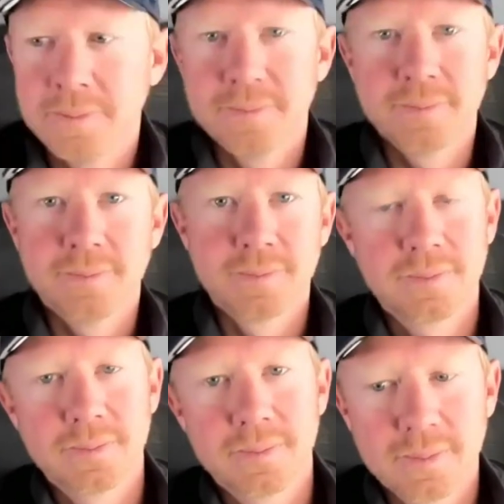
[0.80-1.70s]
I'm
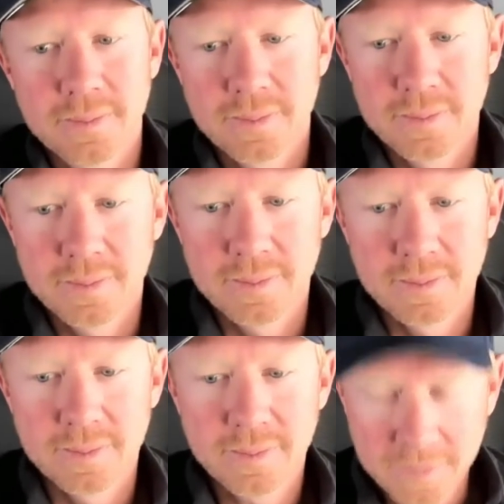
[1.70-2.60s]
good.
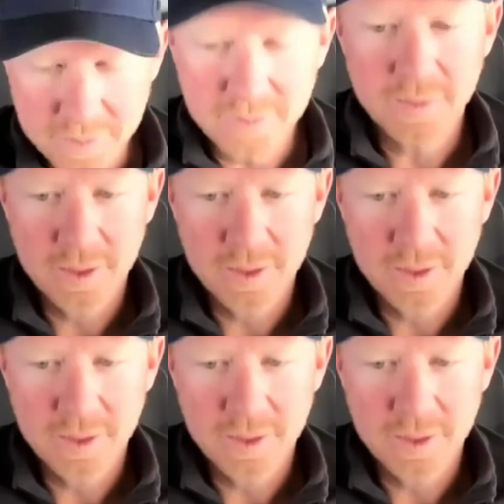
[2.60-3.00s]
So there's